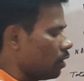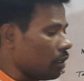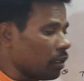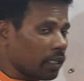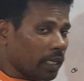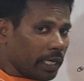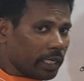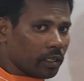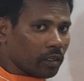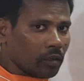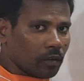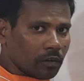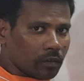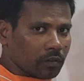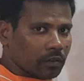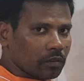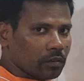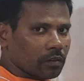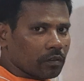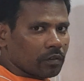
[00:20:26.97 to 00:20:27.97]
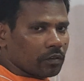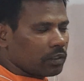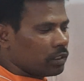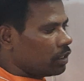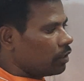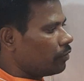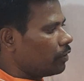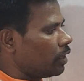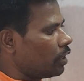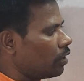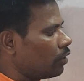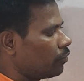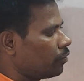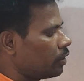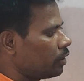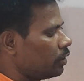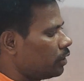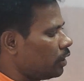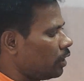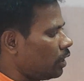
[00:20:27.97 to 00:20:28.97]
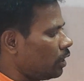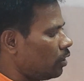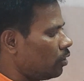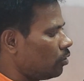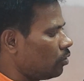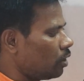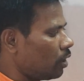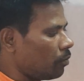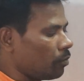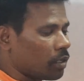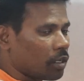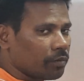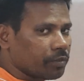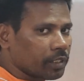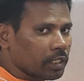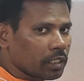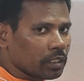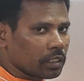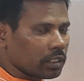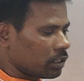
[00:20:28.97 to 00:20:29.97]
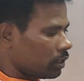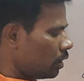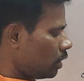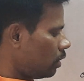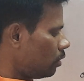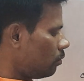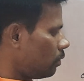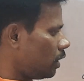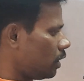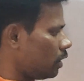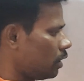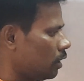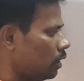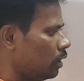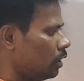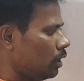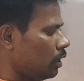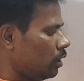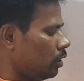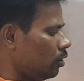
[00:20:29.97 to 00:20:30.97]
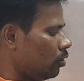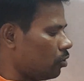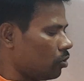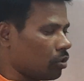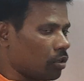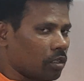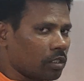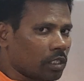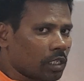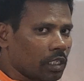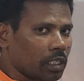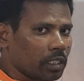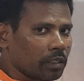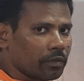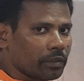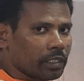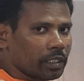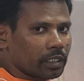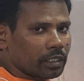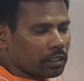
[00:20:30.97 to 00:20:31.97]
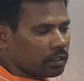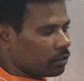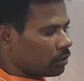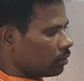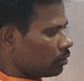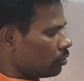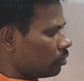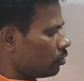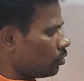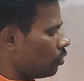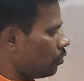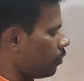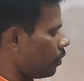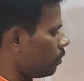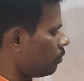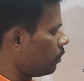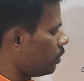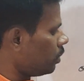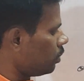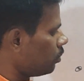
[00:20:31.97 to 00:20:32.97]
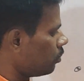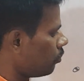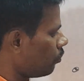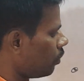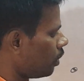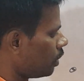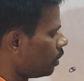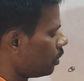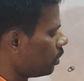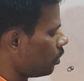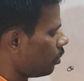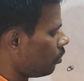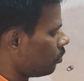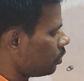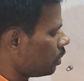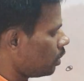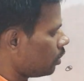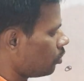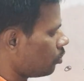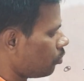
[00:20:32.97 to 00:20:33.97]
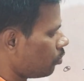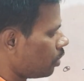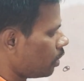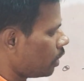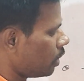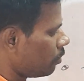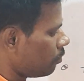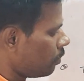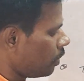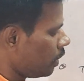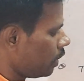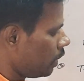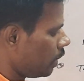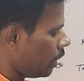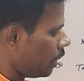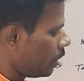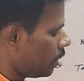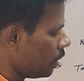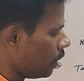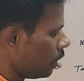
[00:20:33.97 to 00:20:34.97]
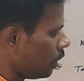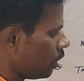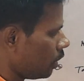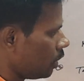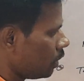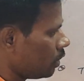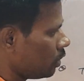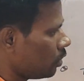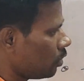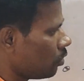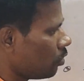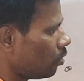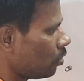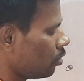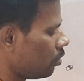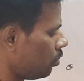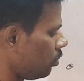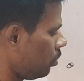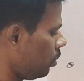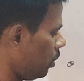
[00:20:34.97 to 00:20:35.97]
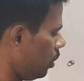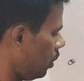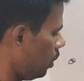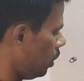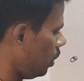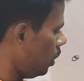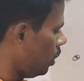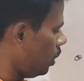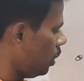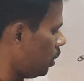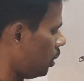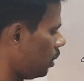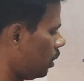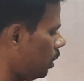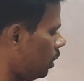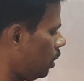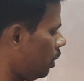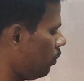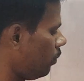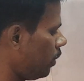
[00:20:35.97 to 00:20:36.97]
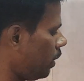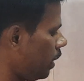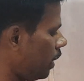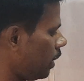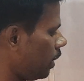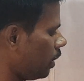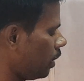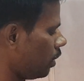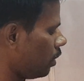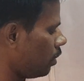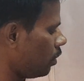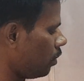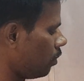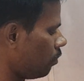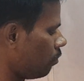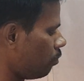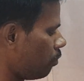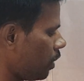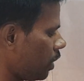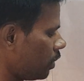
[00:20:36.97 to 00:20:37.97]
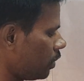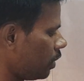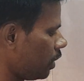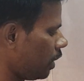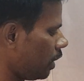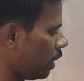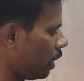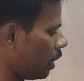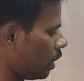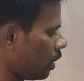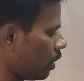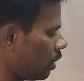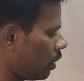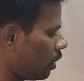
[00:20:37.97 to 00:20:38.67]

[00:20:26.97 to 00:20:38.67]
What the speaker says: Right now, dividend of each share into number of shares is nothing but total dividend. So from this 1200 by 80 is equal to dividend per share.